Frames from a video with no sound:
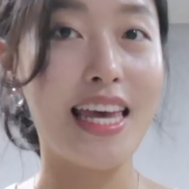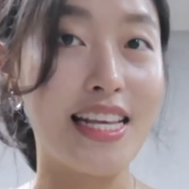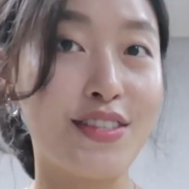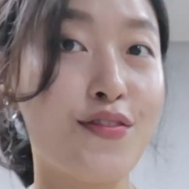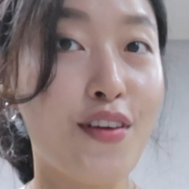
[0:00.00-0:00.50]

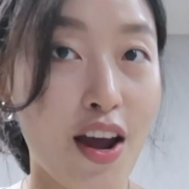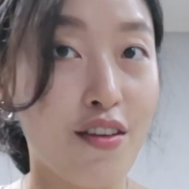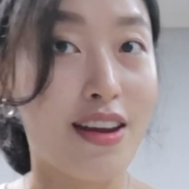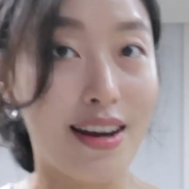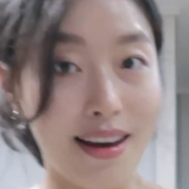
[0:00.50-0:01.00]
is
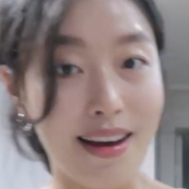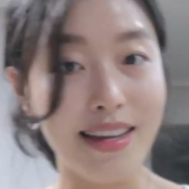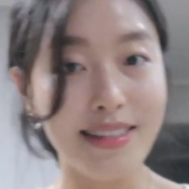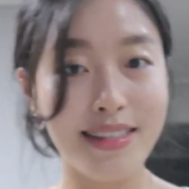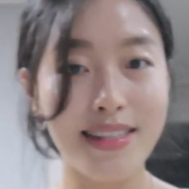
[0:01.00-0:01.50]
very
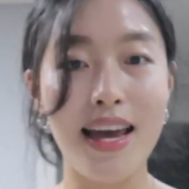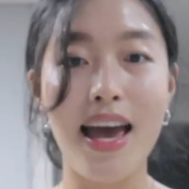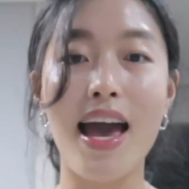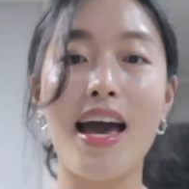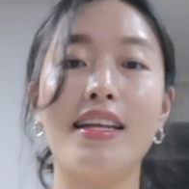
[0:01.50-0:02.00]
light
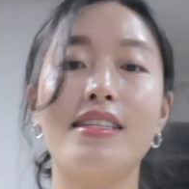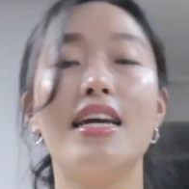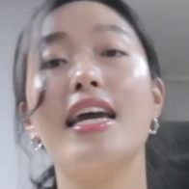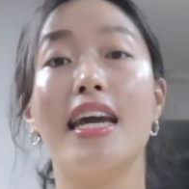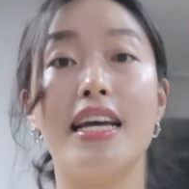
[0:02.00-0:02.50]
and
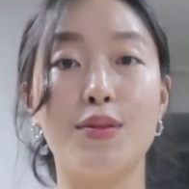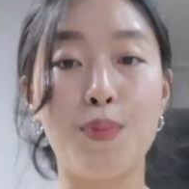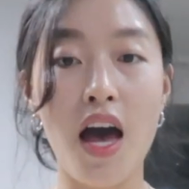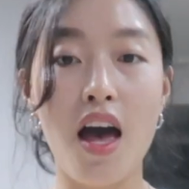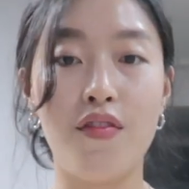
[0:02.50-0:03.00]
it is
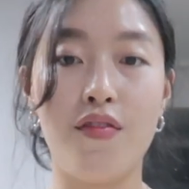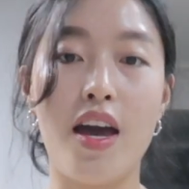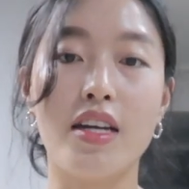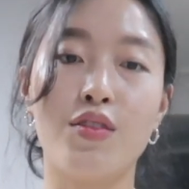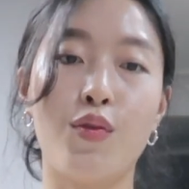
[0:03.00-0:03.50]

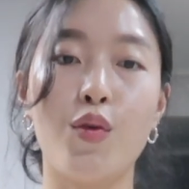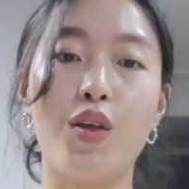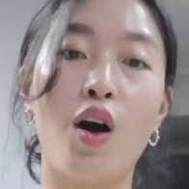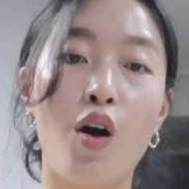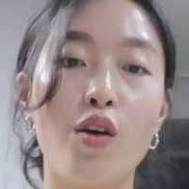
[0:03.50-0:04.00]
perfect for the
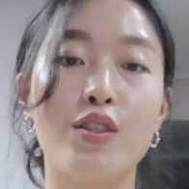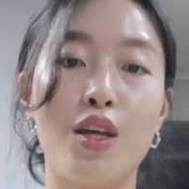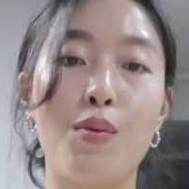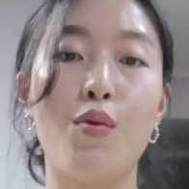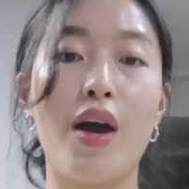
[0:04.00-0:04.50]
hot
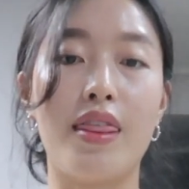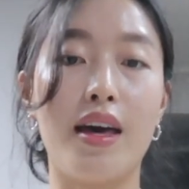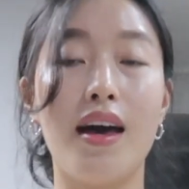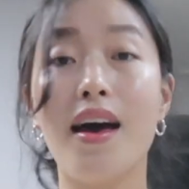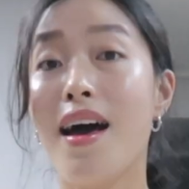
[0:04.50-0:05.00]
summer
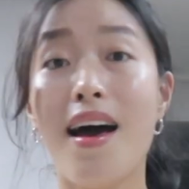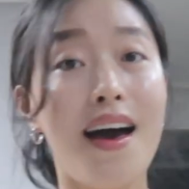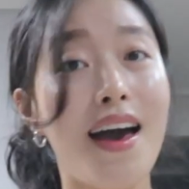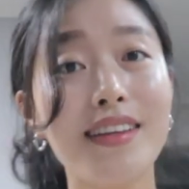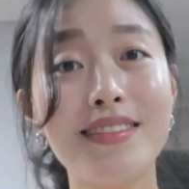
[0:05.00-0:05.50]
weather
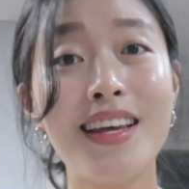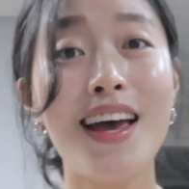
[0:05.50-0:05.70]
and